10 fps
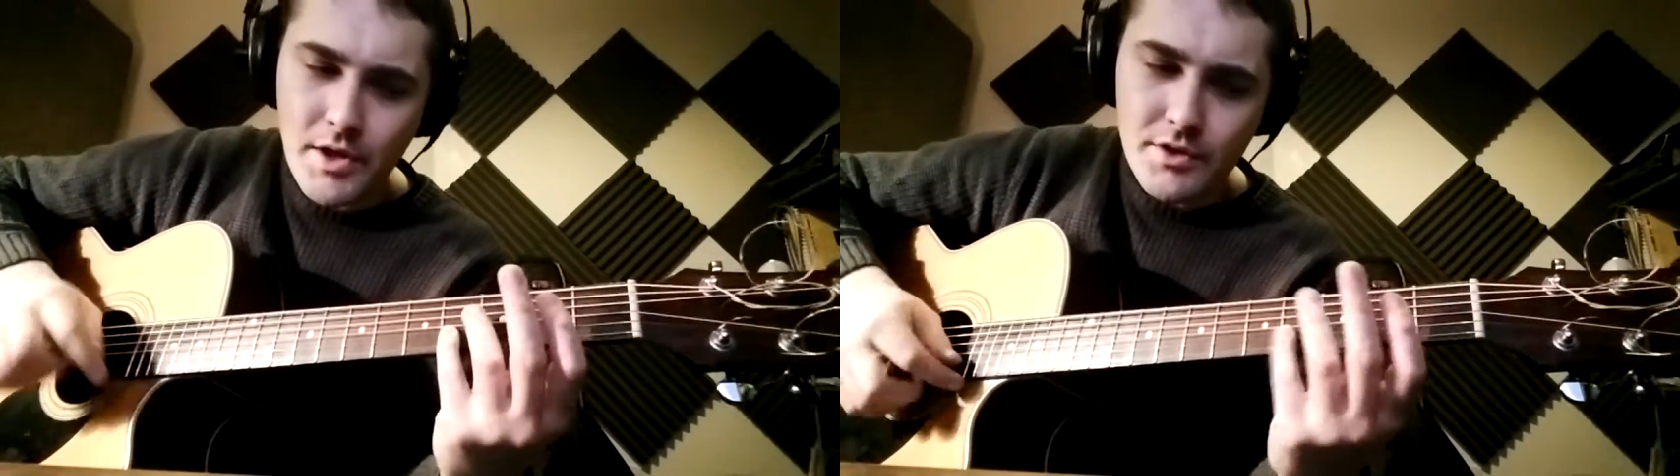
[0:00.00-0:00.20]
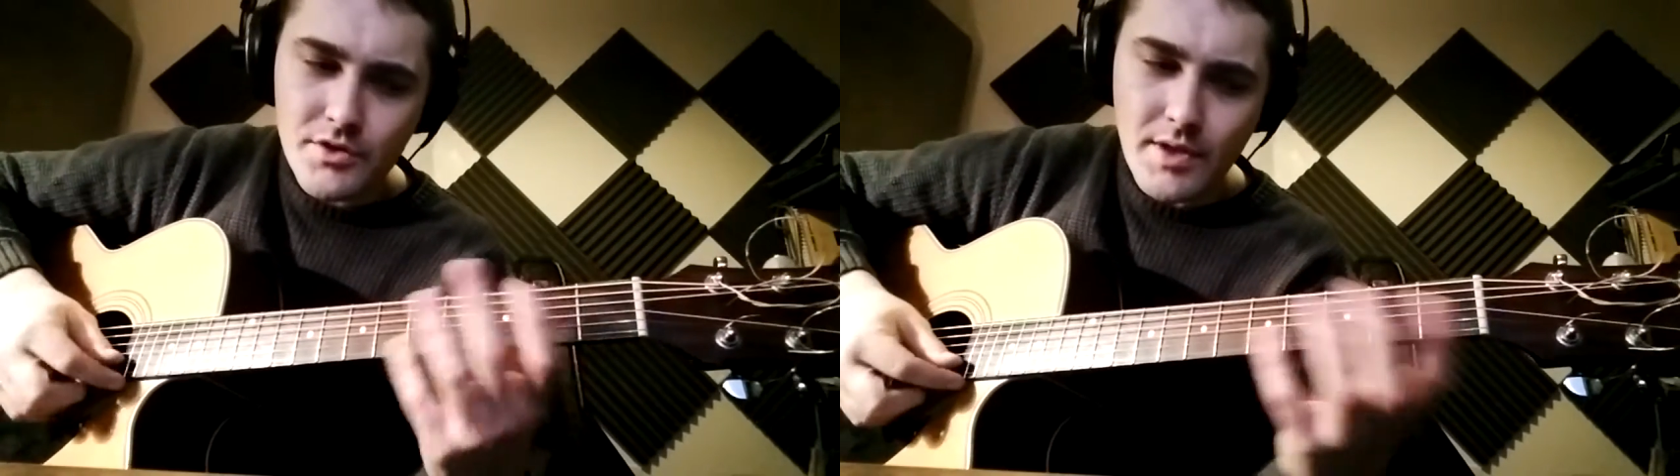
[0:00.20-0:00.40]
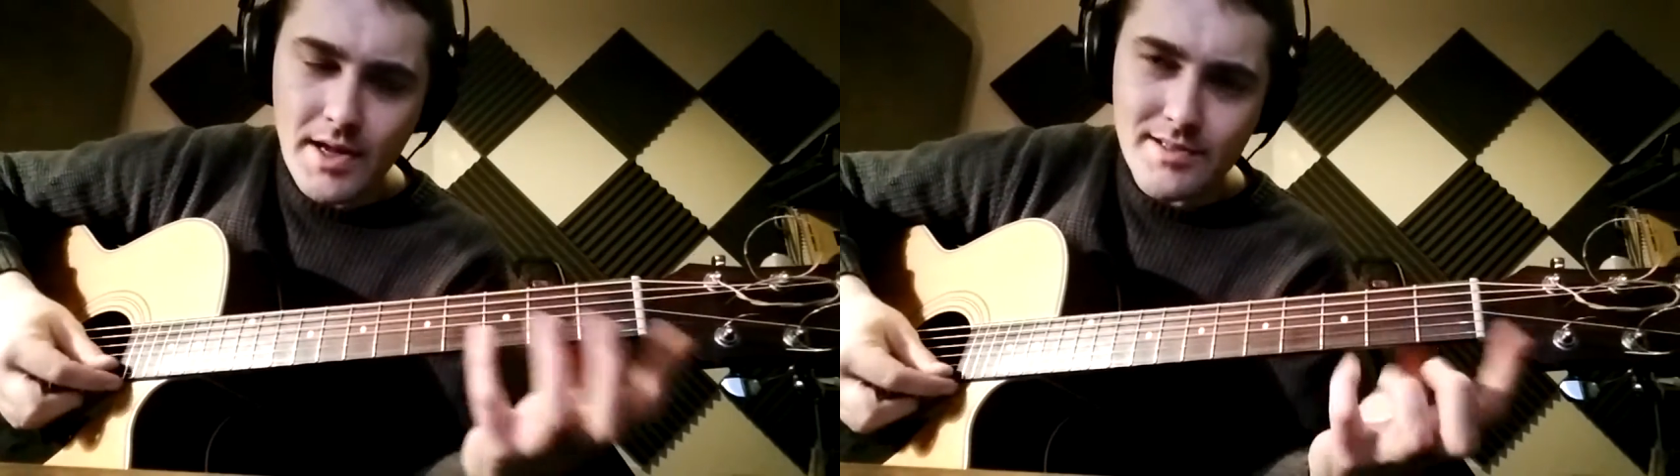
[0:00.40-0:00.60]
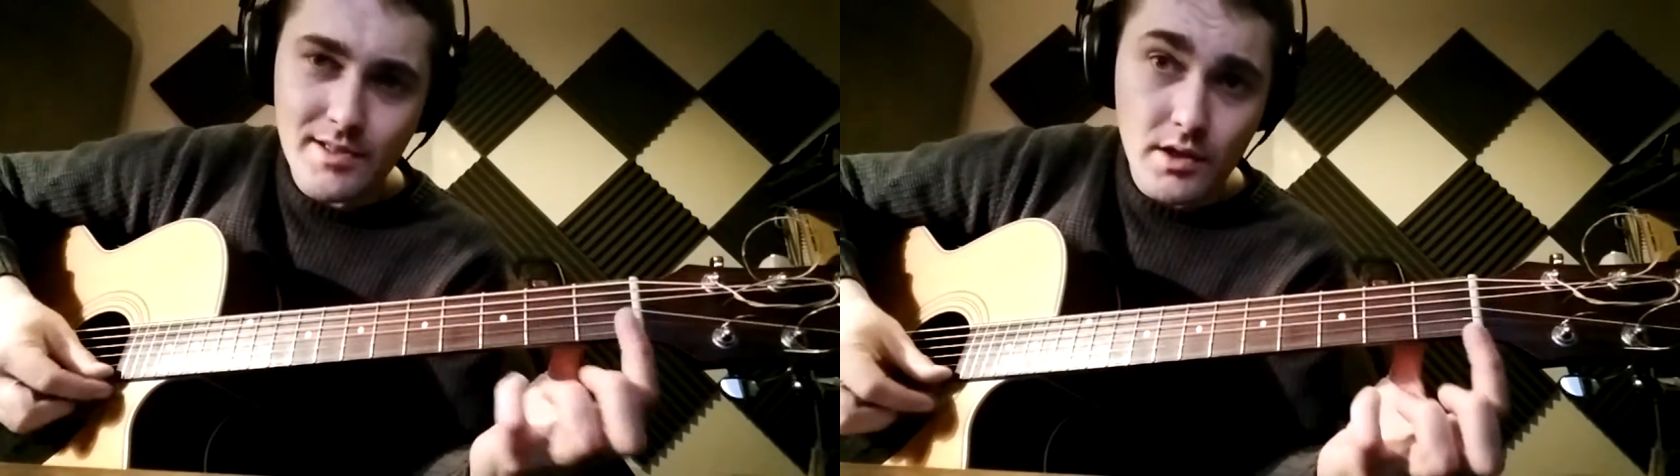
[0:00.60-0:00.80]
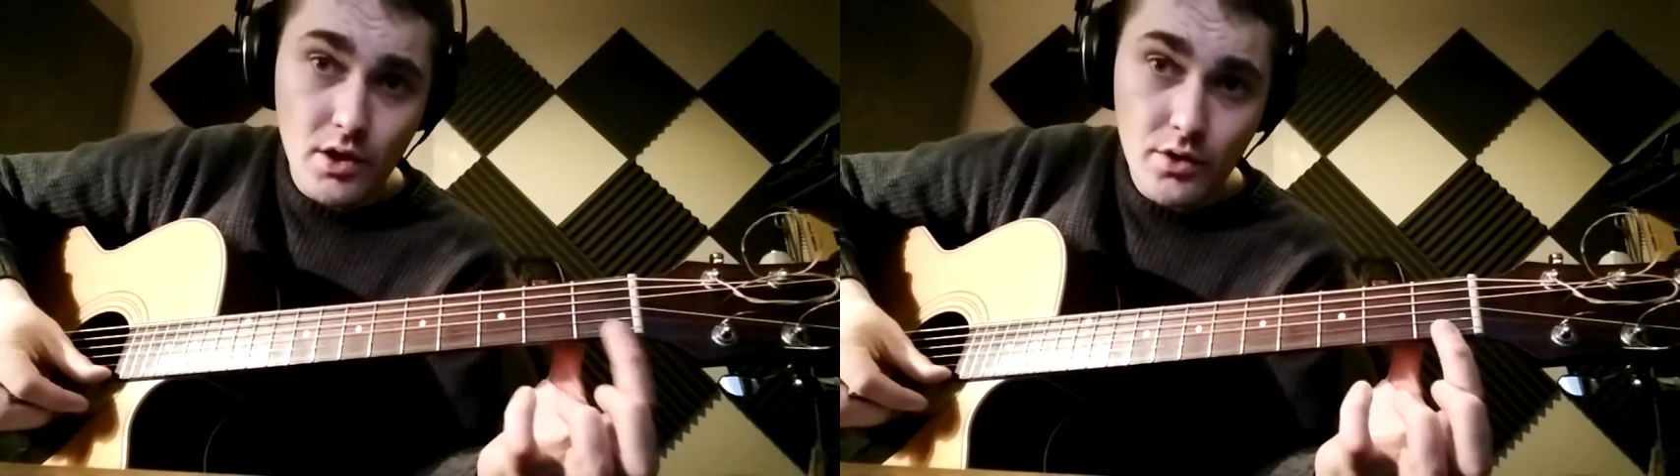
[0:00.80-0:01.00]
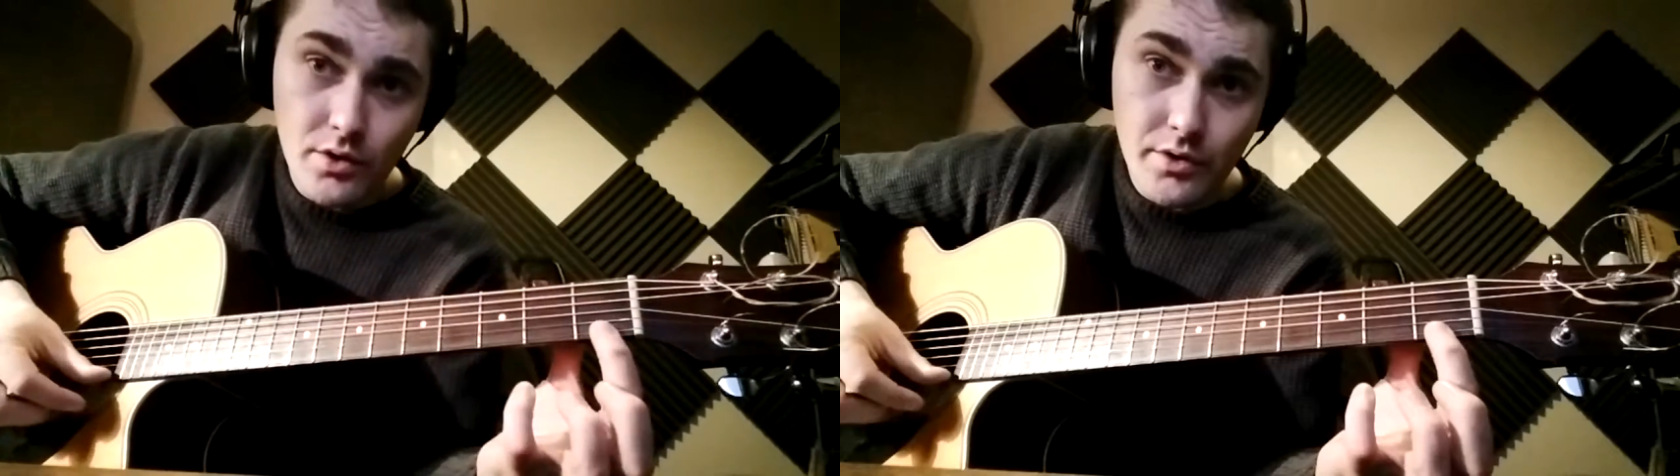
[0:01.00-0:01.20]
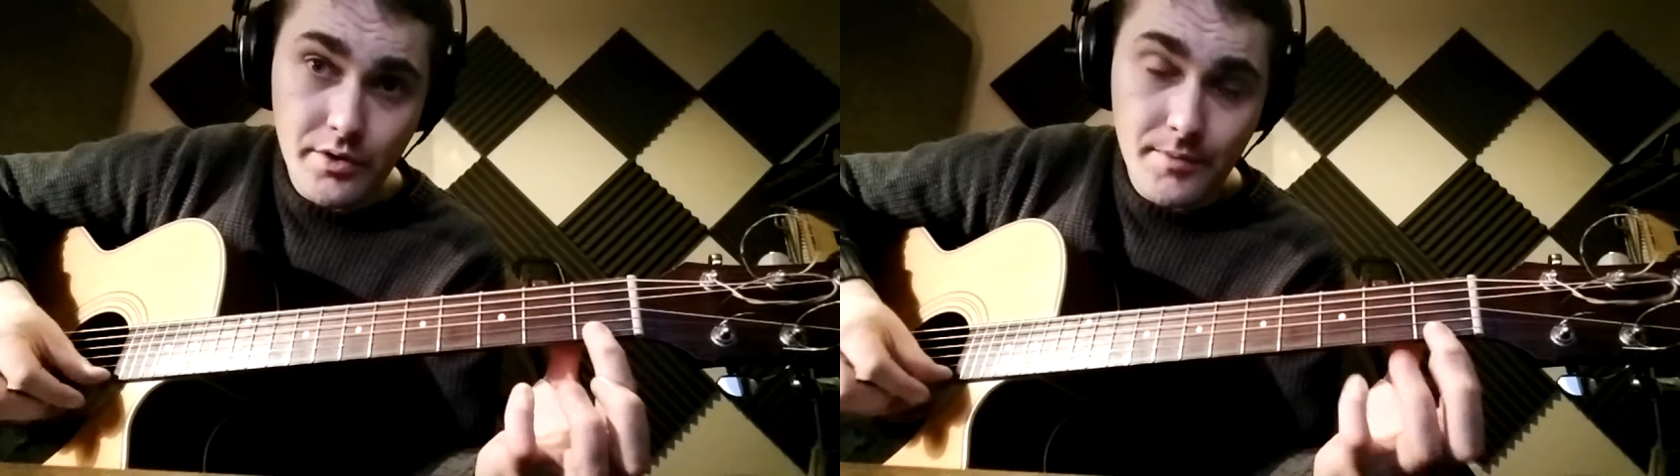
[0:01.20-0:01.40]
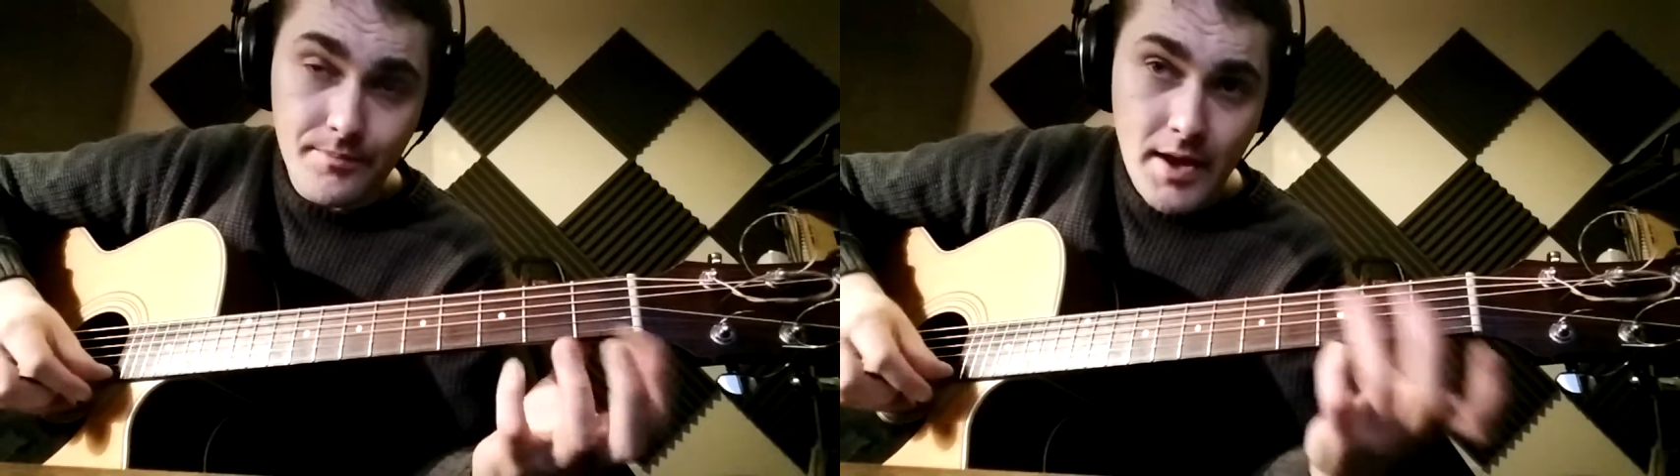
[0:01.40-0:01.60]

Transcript: So that's the third.